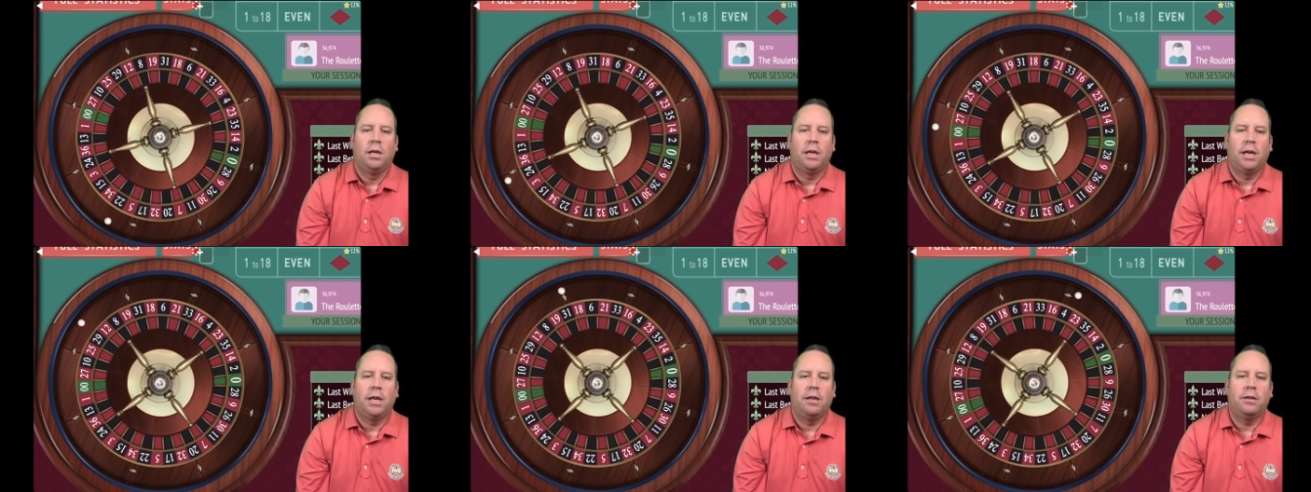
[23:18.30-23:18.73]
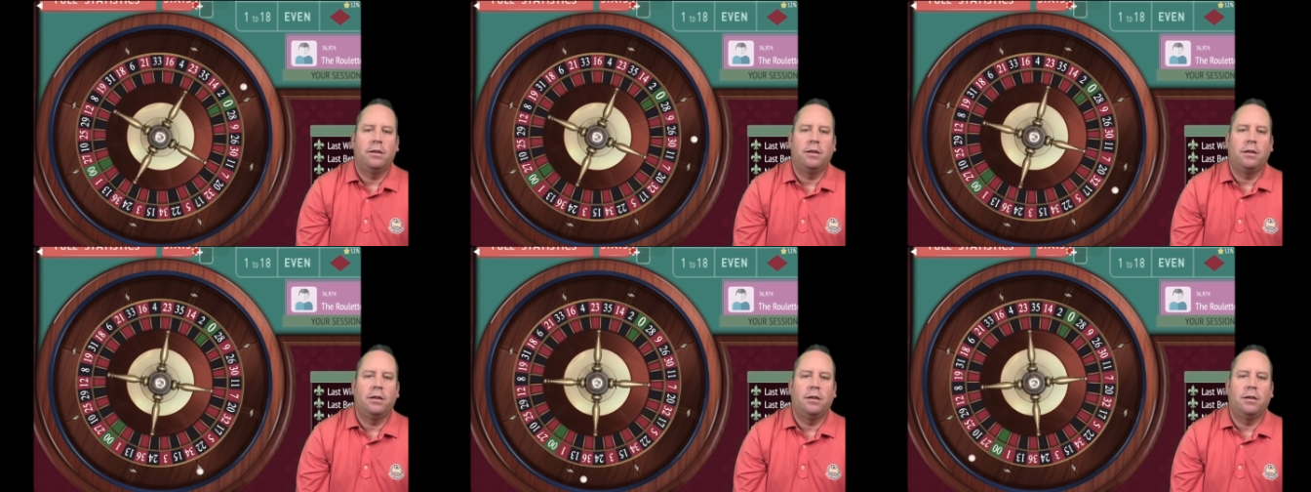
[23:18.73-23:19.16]
And
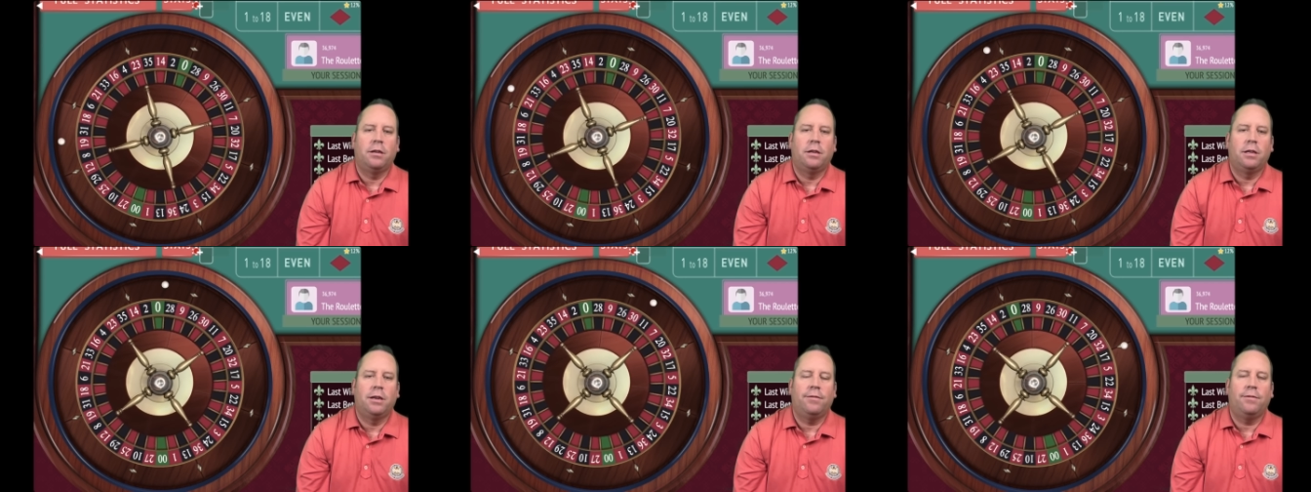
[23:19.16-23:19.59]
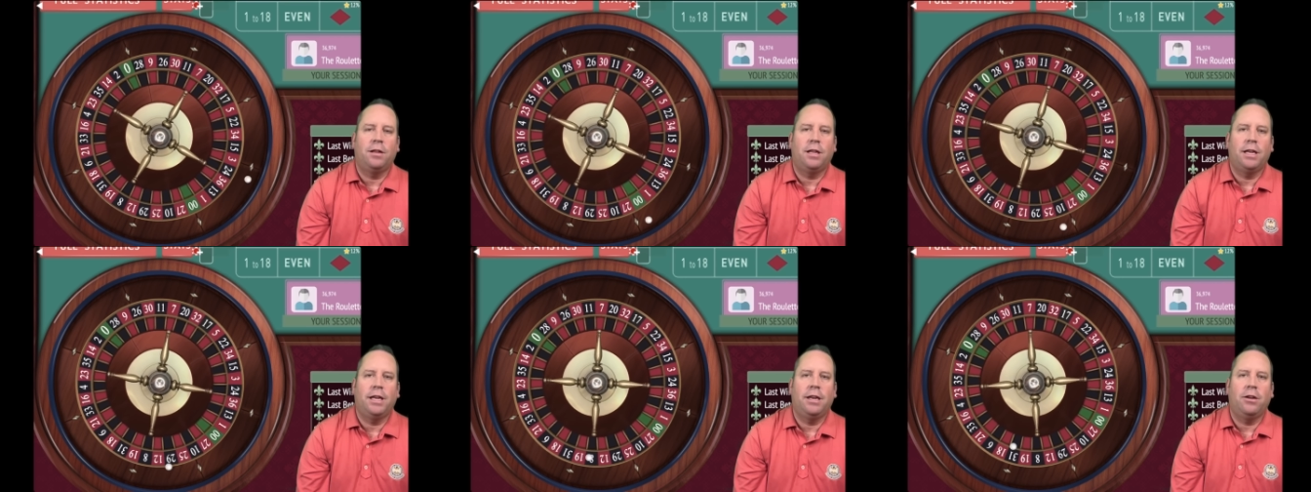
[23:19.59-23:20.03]
uh,
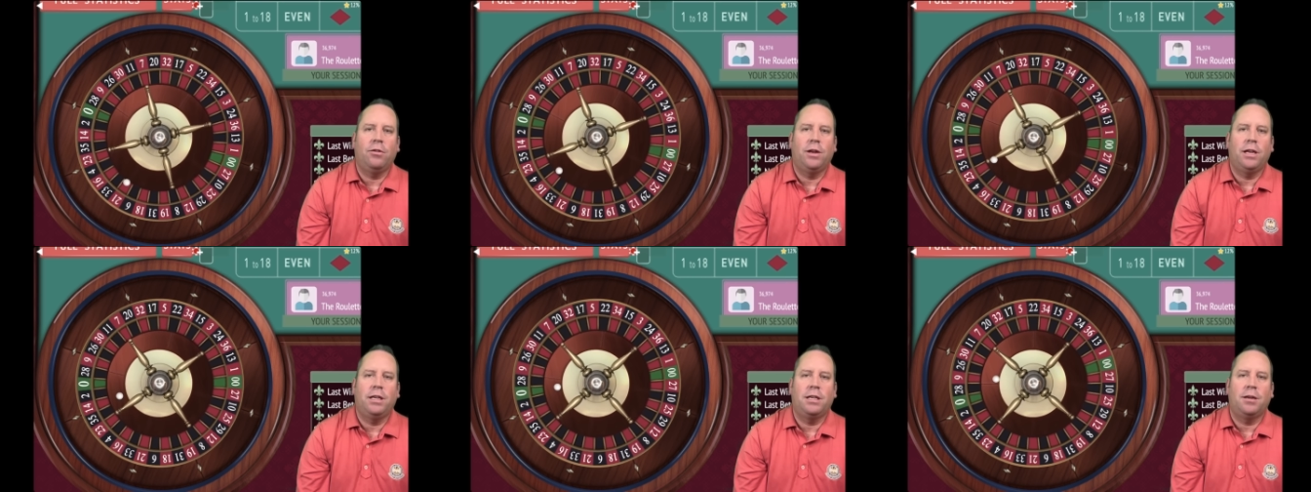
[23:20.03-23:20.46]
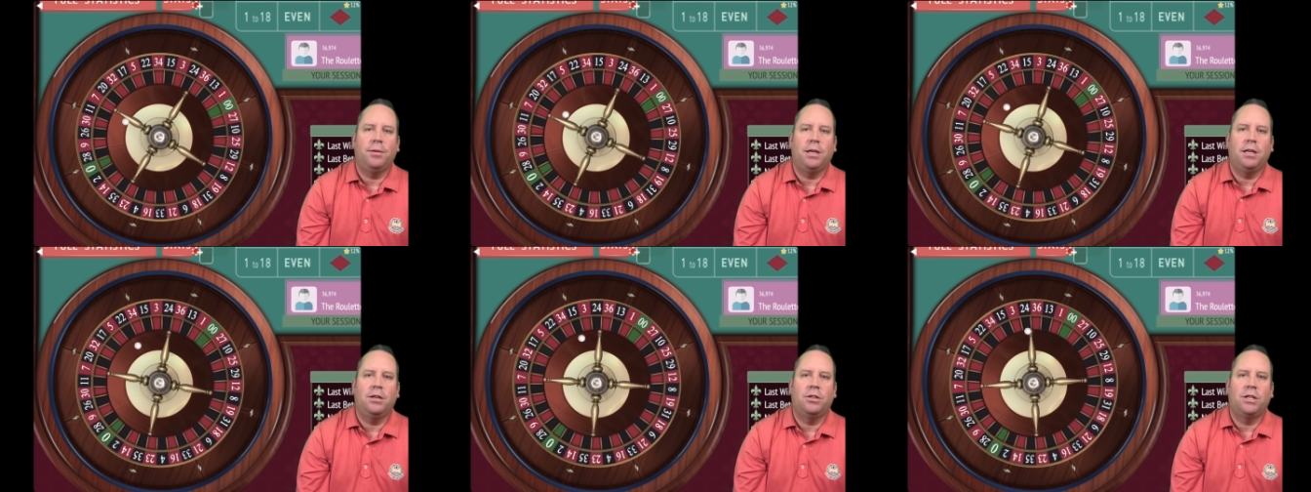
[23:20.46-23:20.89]
definitely, you know, anytime you
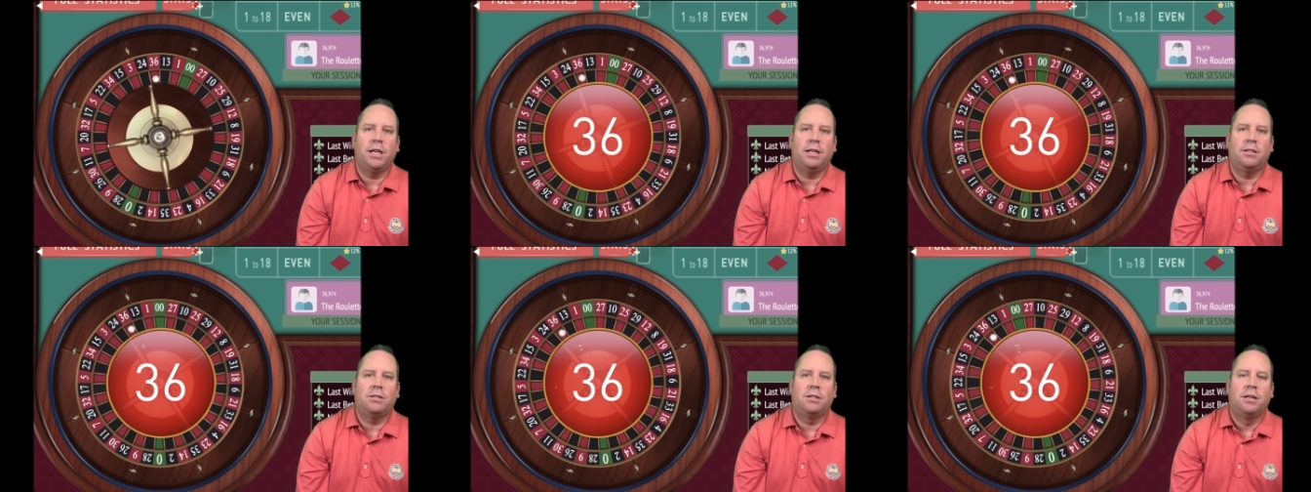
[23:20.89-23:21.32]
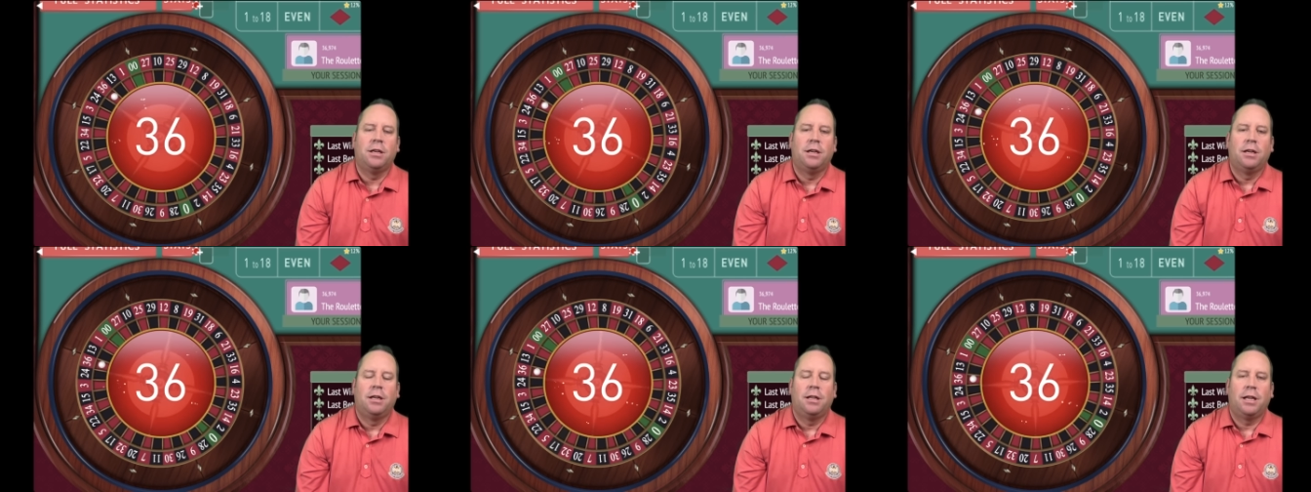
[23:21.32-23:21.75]
get a chance,
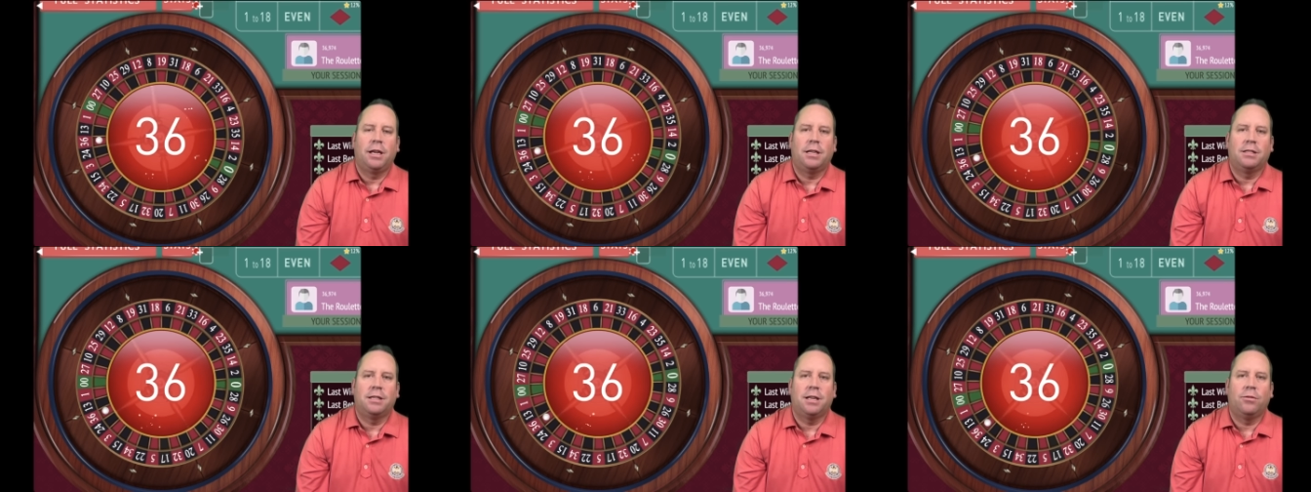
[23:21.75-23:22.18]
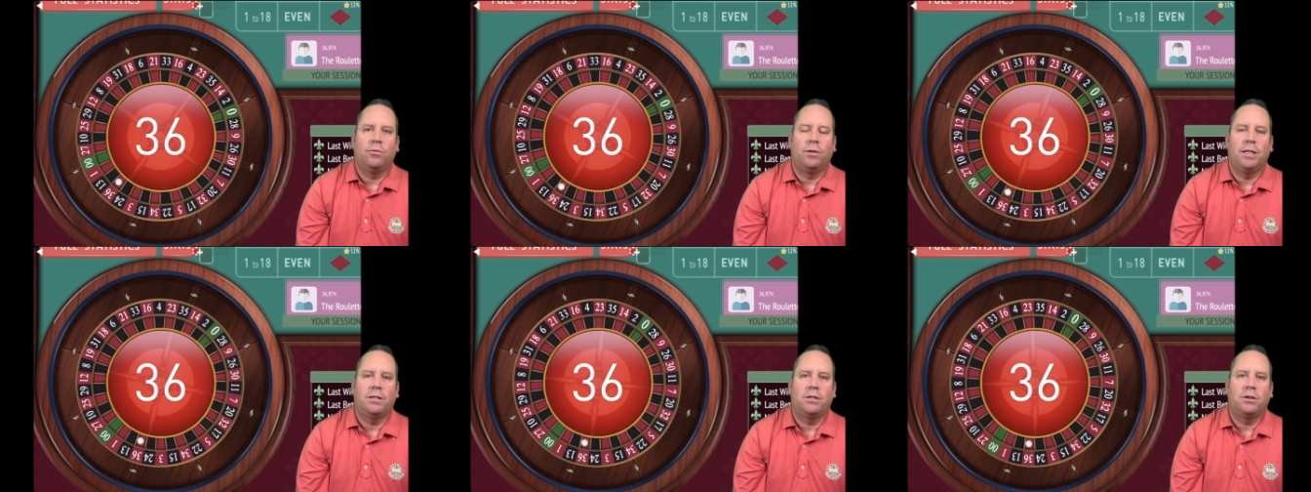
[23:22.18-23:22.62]
like I said,
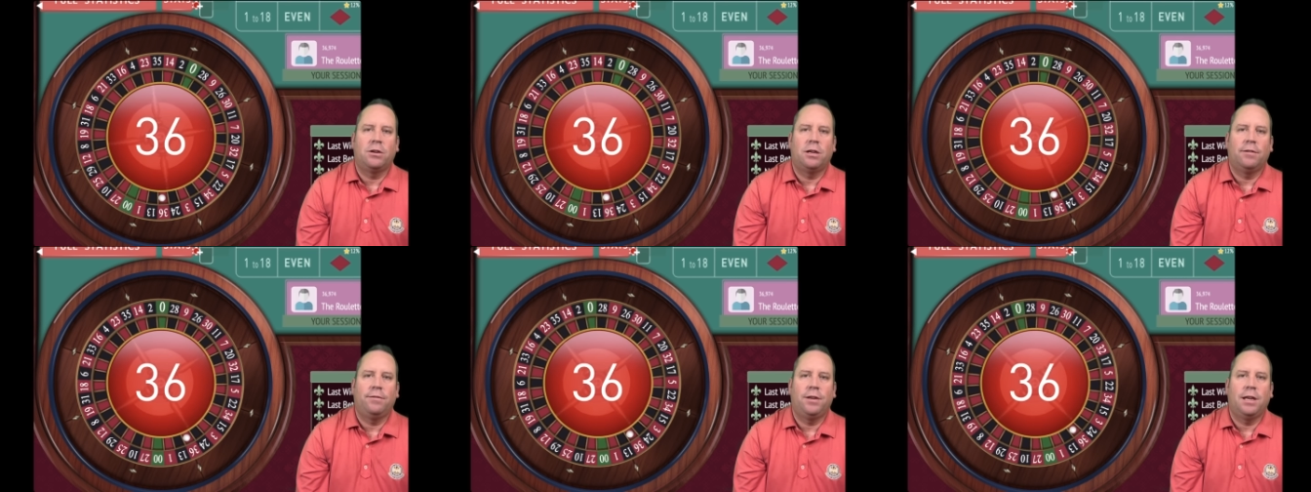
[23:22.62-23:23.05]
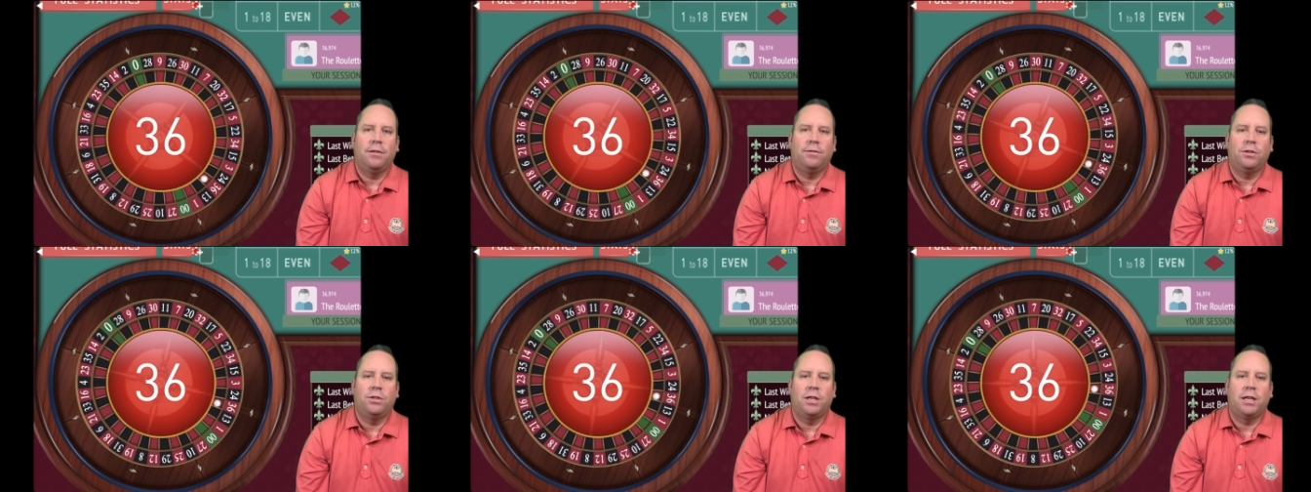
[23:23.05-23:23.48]
restart if you have
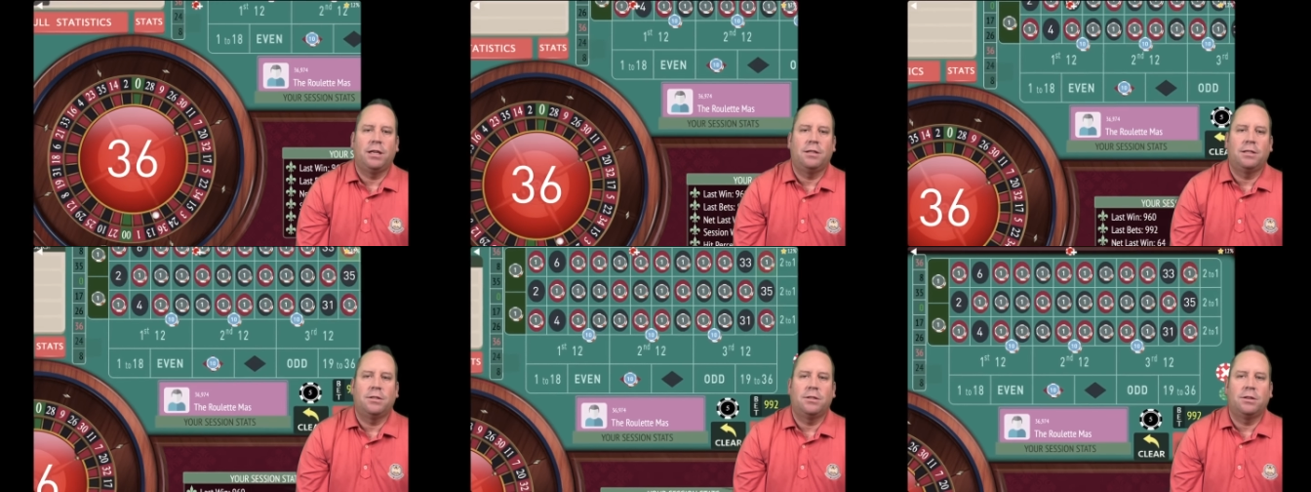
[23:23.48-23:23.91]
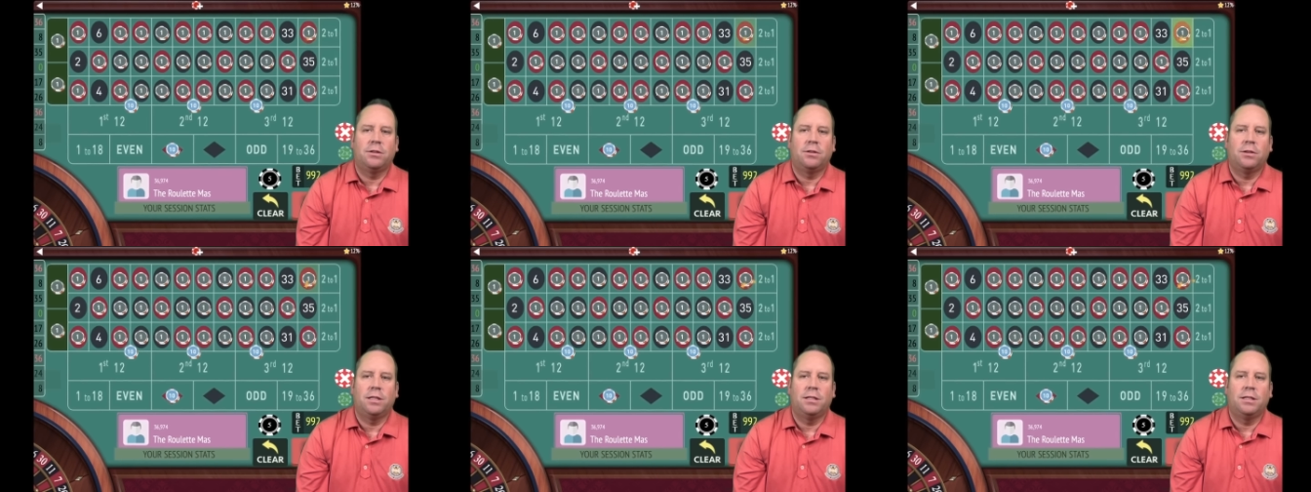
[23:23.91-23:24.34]
the chance. It's a
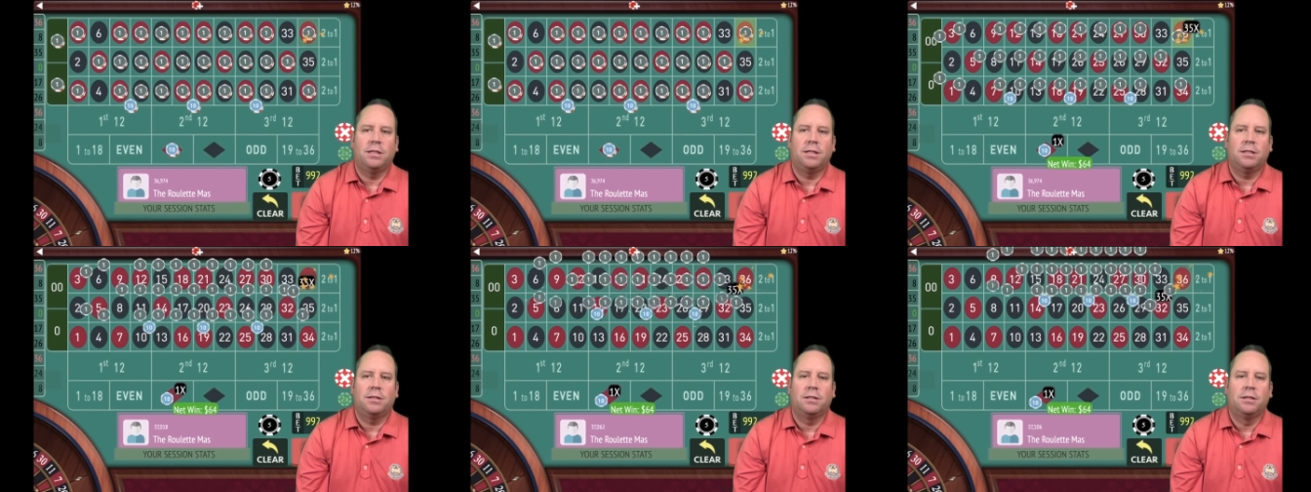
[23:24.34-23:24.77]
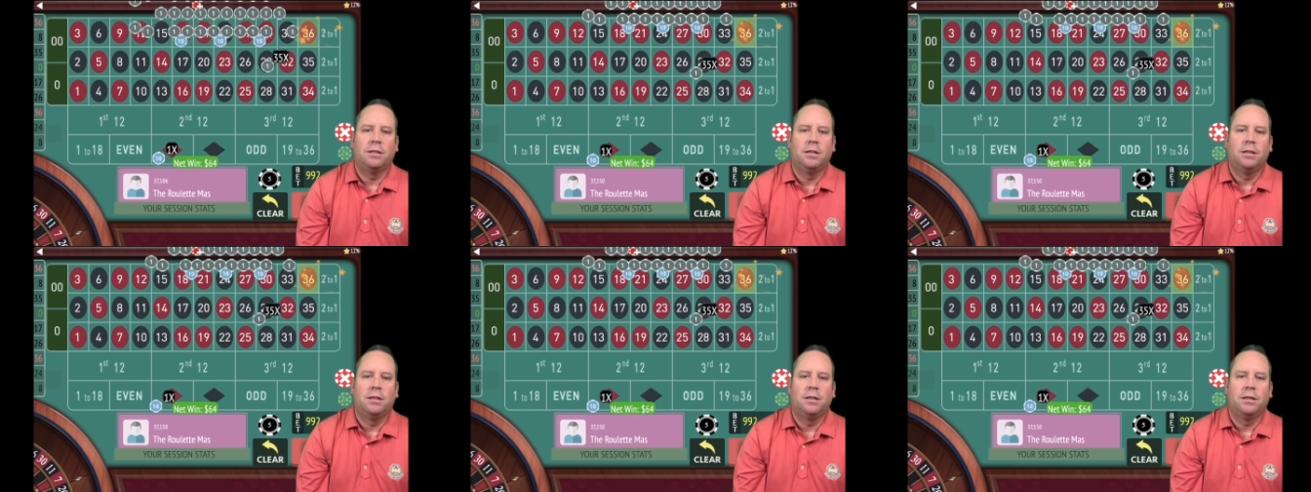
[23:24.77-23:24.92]
36.